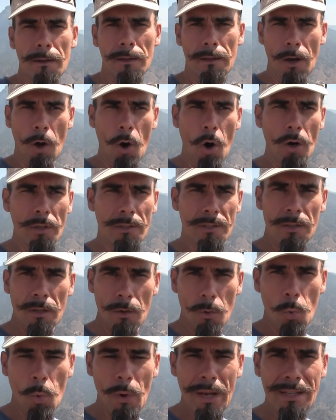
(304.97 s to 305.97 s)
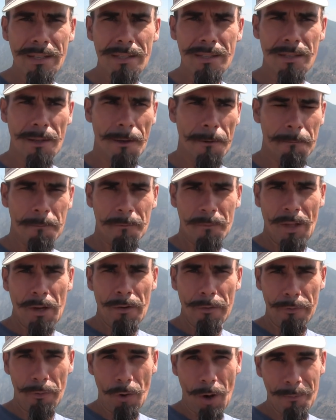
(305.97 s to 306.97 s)
hot wind
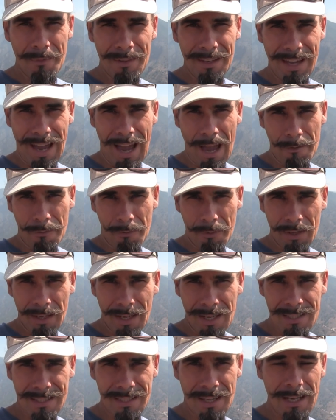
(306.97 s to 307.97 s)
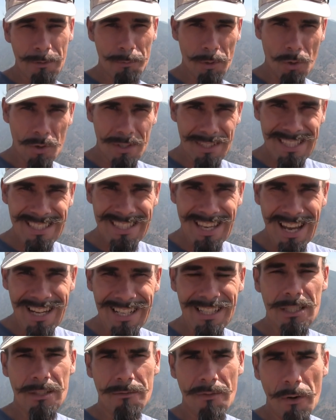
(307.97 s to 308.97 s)
from the Africa side because this
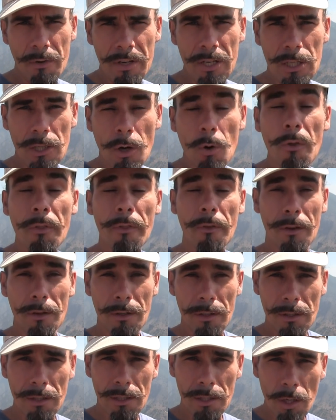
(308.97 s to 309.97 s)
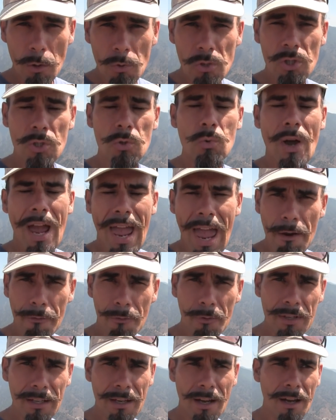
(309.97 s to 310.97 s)
island is very close, close to
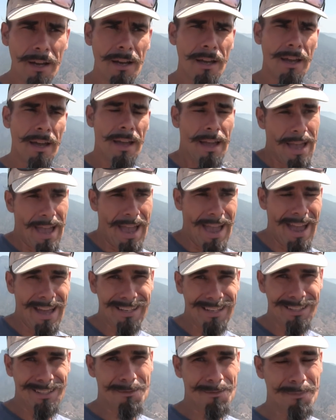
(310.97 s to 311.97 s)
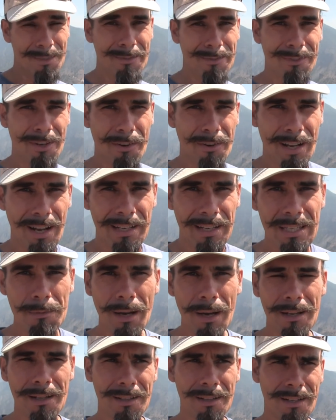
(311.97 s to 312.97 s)
Africa. And um, if there
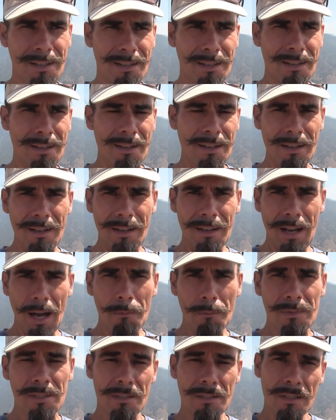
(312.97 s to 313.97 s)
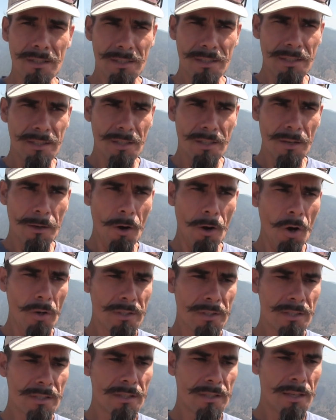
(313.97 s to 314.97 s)
Kalima comes, this, this
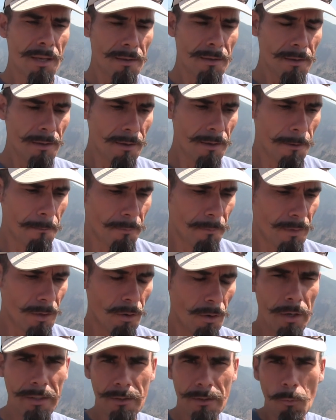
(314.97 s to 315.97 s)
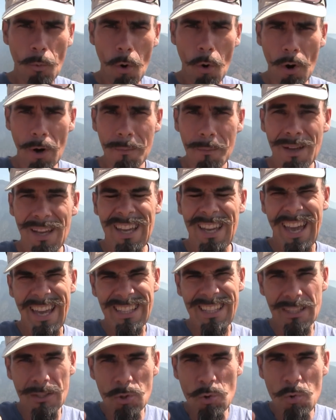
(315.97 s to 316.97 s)
hot um, and warm
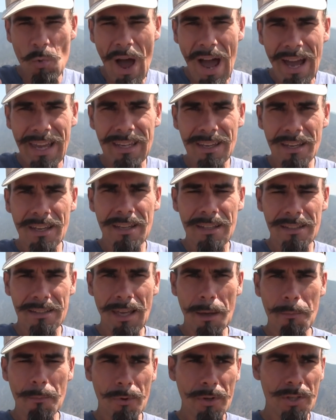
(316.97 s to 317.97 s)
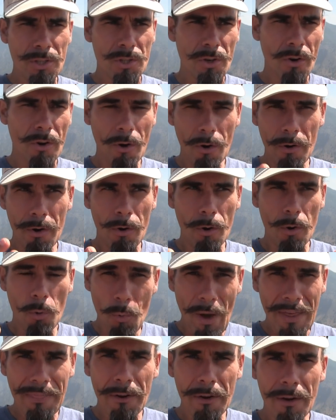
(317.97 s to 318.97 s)
and dry temperature or, or
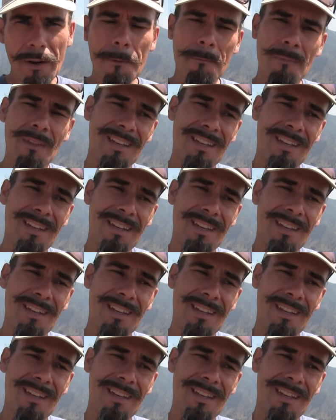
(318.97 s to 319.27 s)
weather,